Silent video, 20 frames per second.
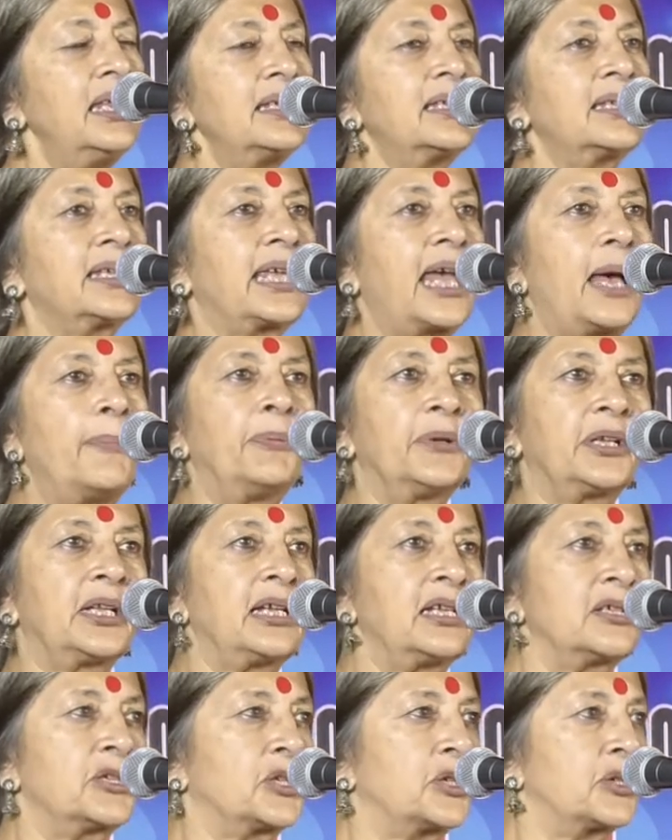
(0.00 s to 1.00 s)
this
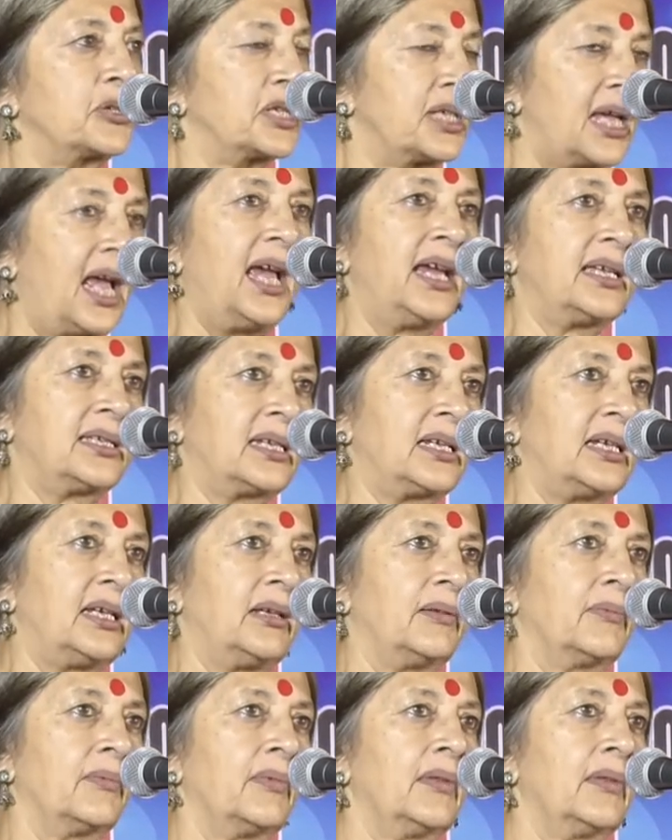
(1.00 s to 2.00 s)
capitalist society,